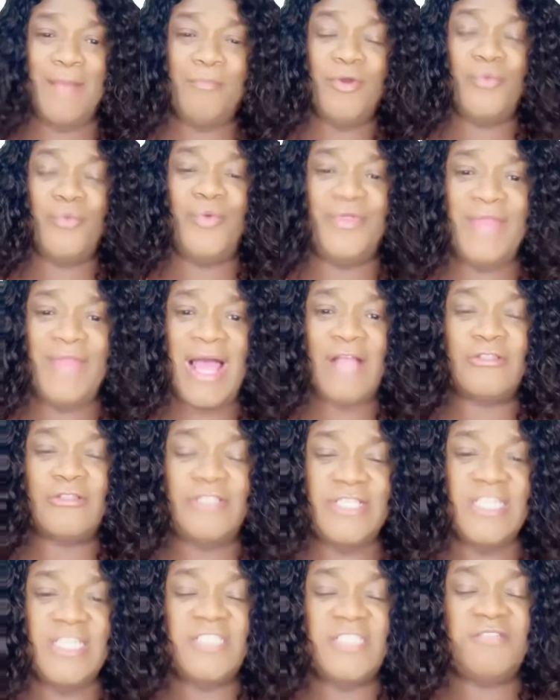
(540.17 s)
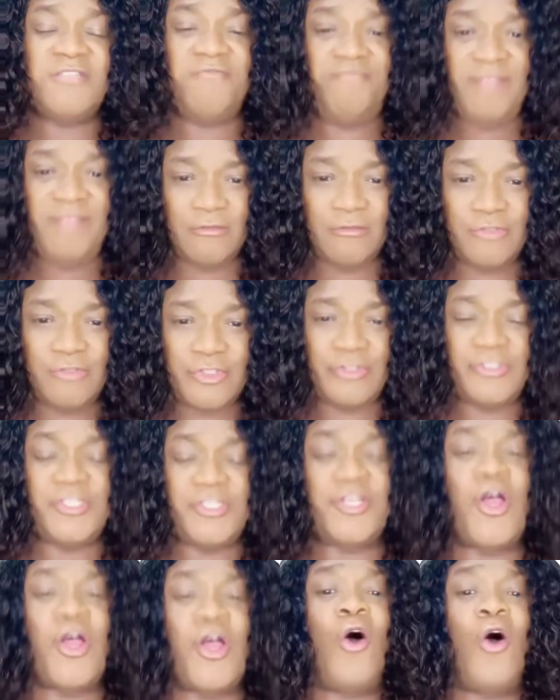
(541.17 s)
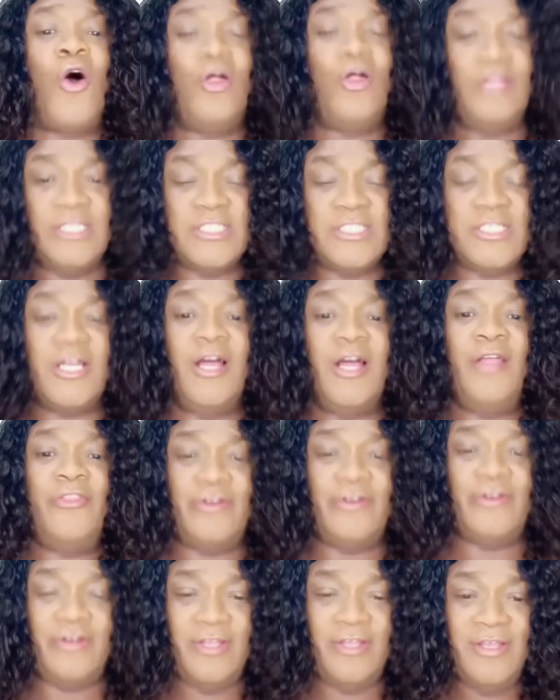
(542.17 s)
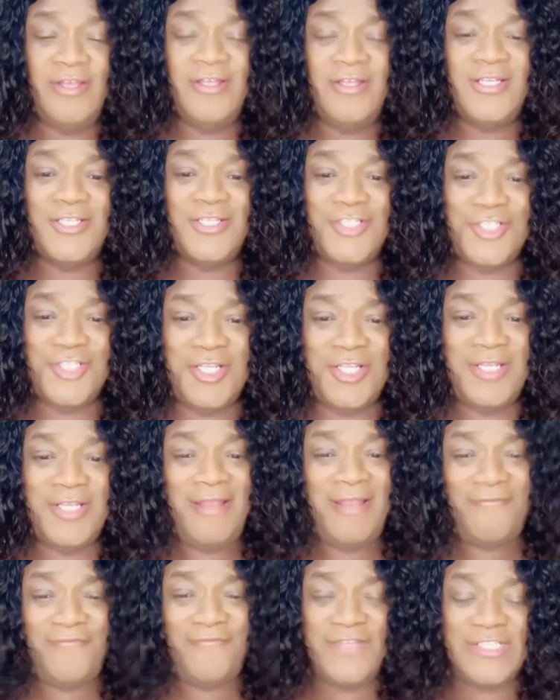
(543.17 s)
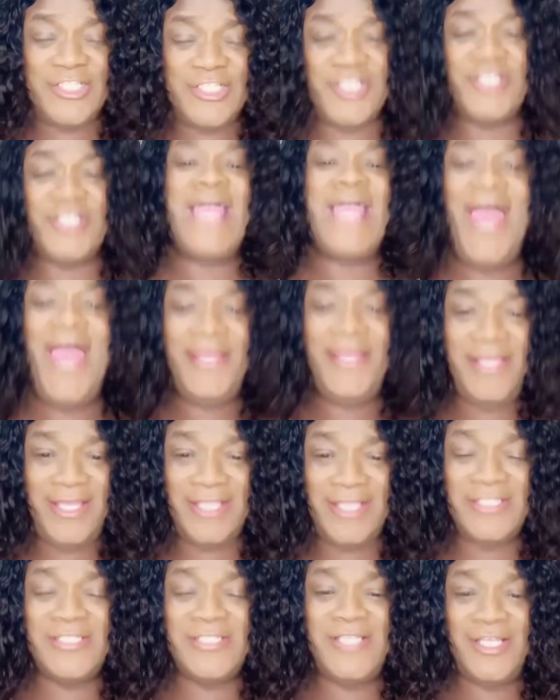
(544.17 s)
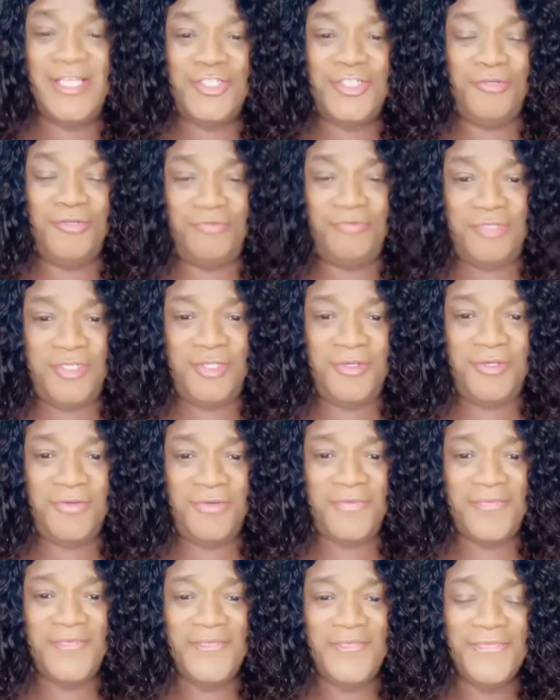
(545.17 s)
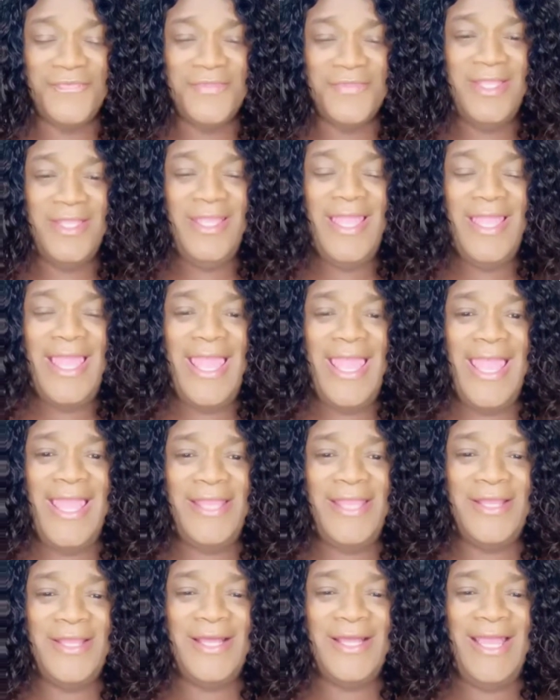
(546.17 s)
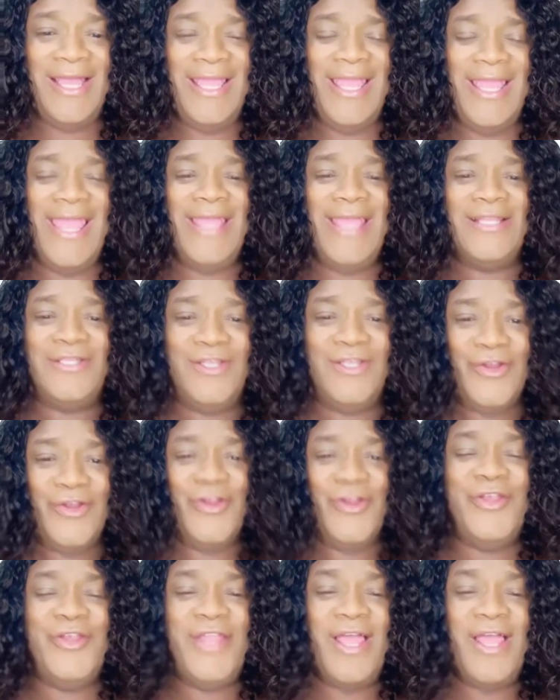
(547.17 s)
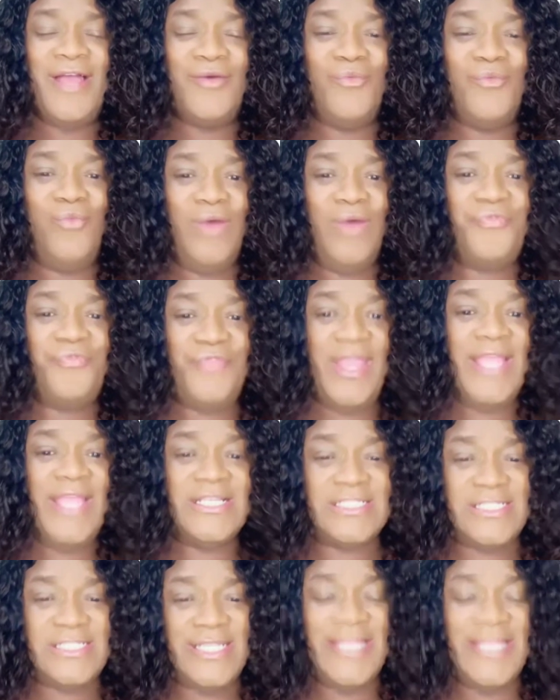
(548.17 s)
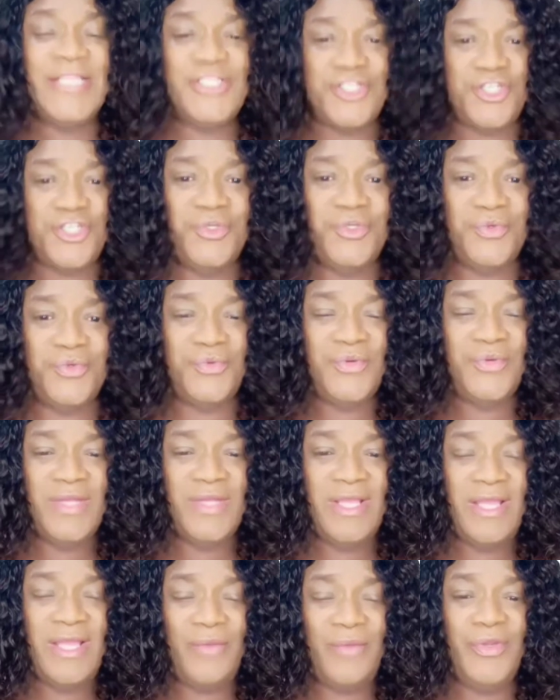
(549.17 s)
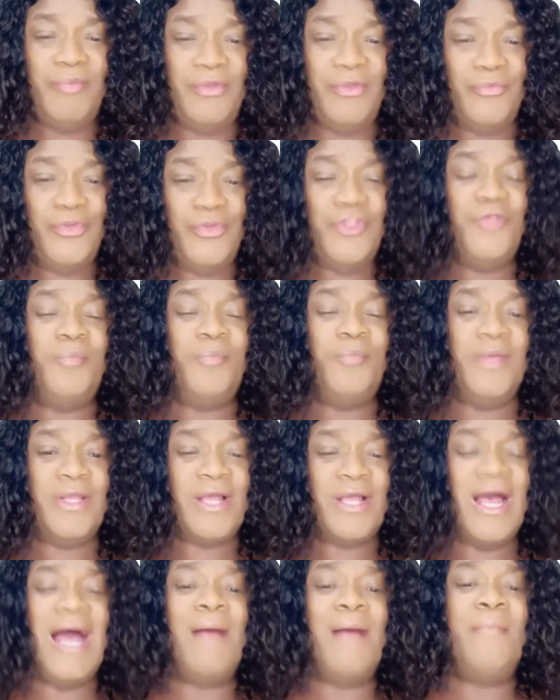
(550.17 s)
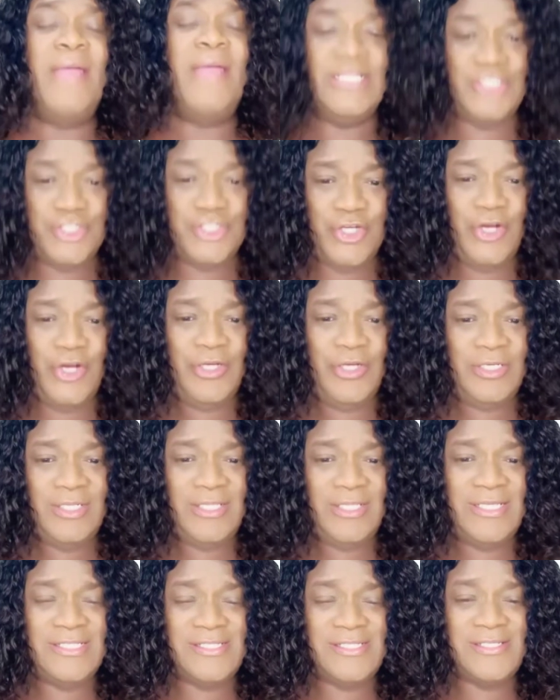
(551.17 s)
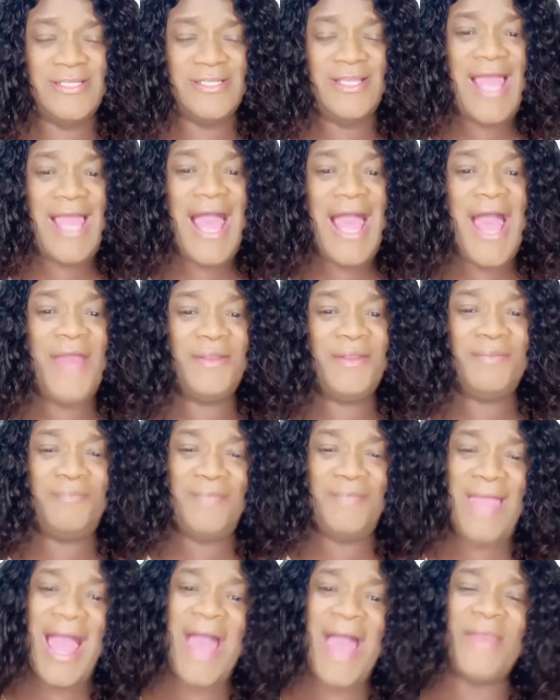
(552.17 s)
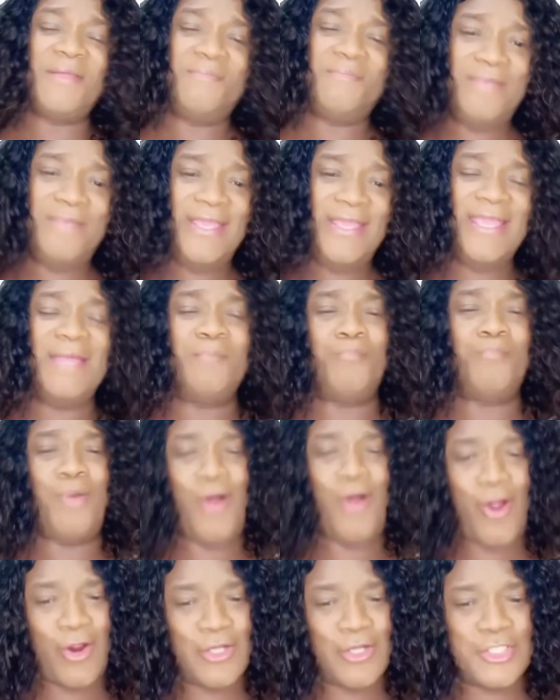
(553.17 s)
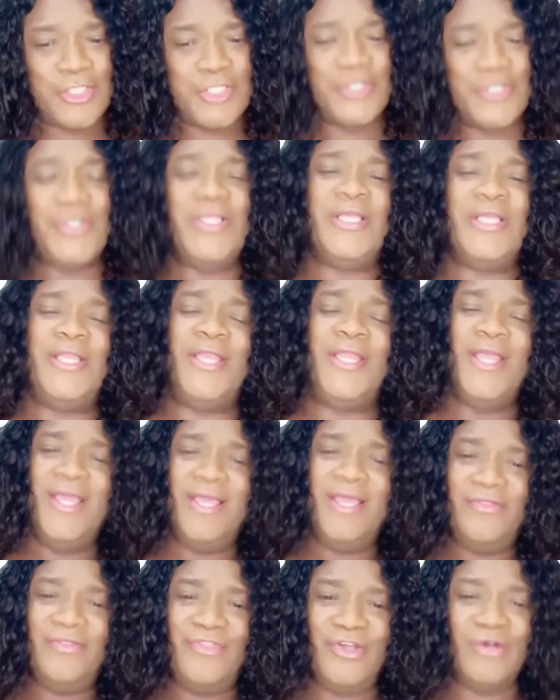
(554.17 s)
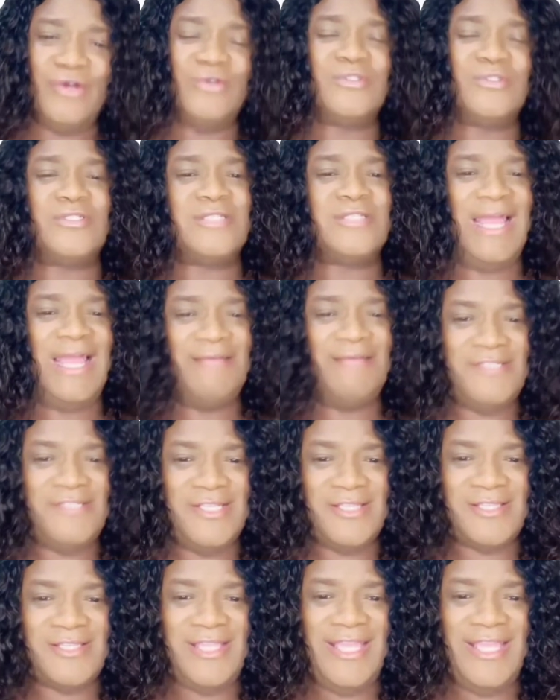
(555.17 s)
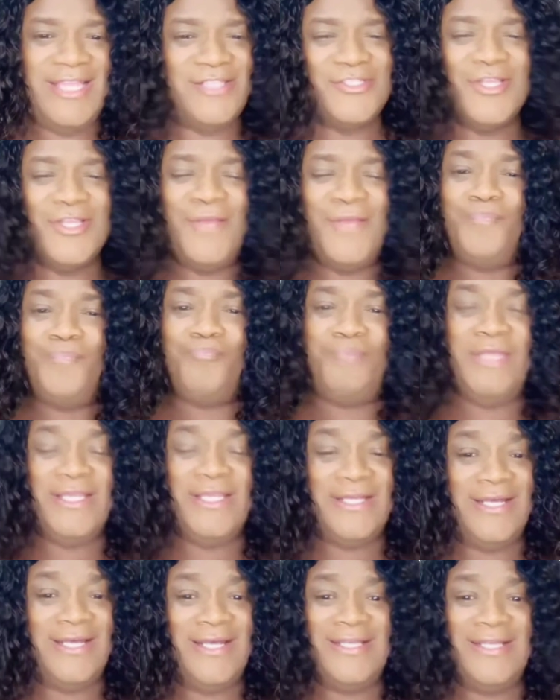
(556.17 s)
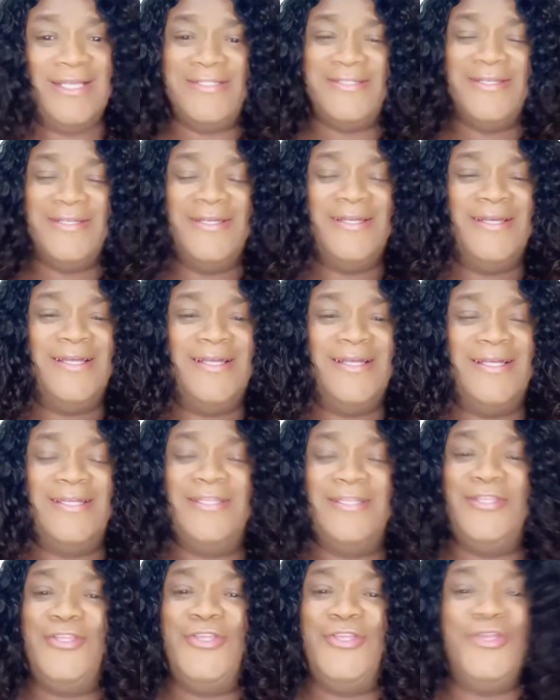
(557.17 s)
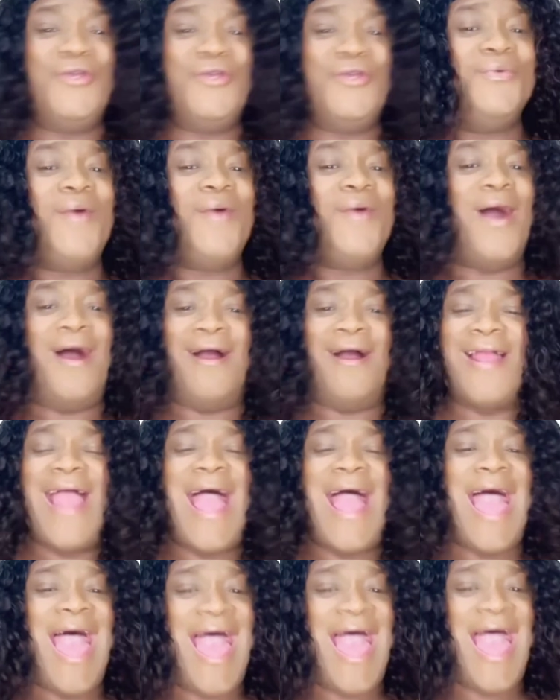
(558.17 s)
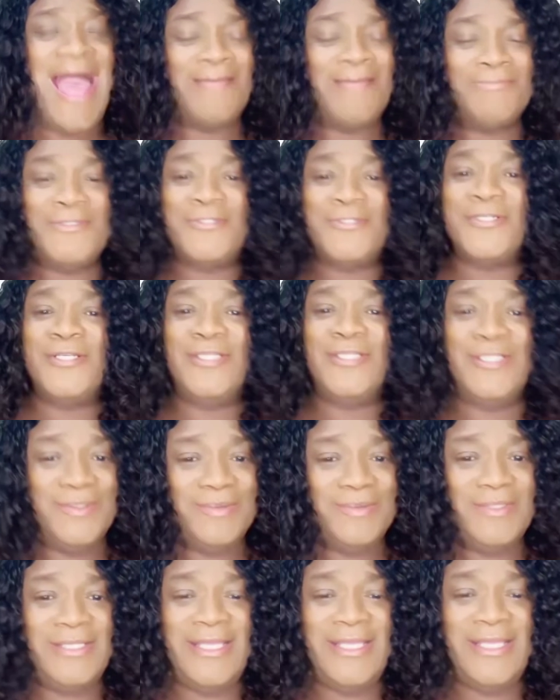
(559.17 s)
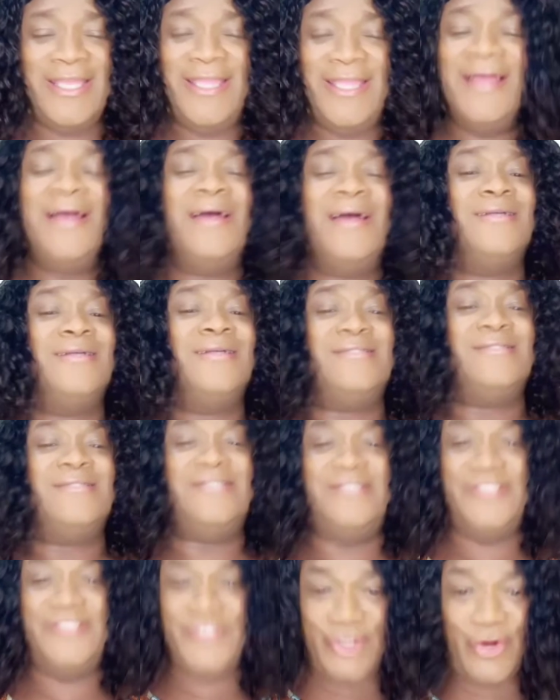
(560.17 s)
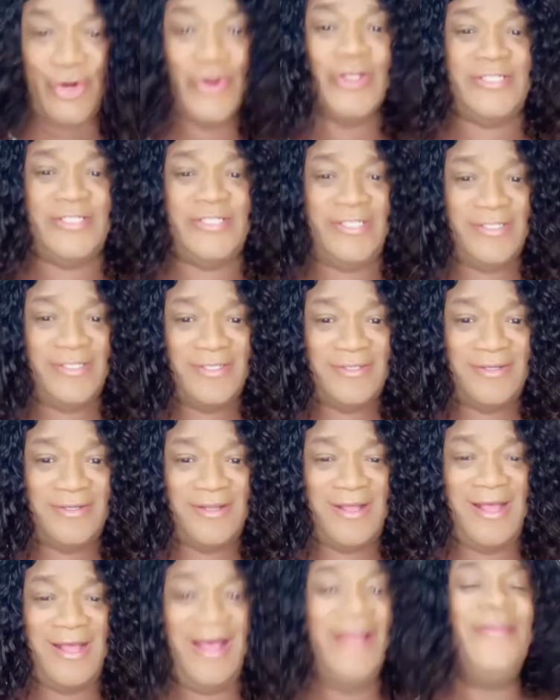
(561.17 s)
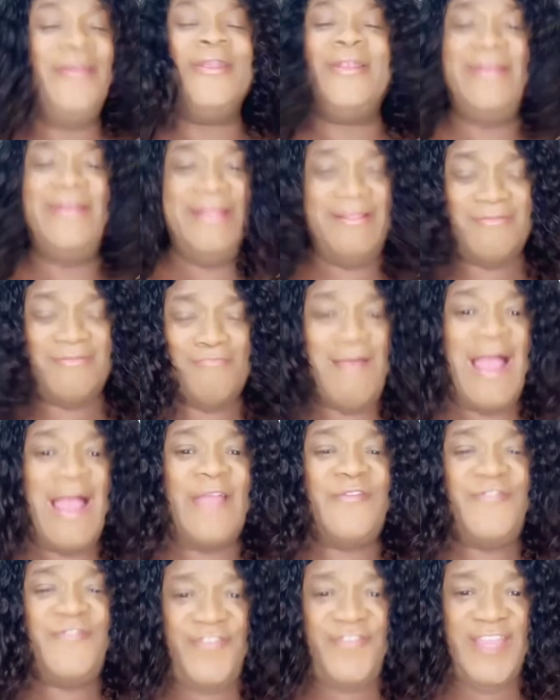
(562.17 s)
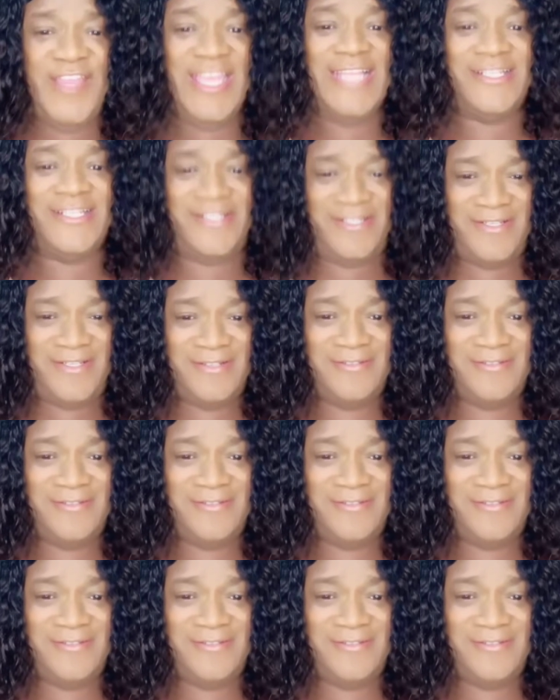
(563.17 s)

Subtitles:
without these filters and all this other shenanigans that you do, and learn what they teach you when you become a journalist, how to be impartial and those types of things, because you are absolutely dirt underneath my feet.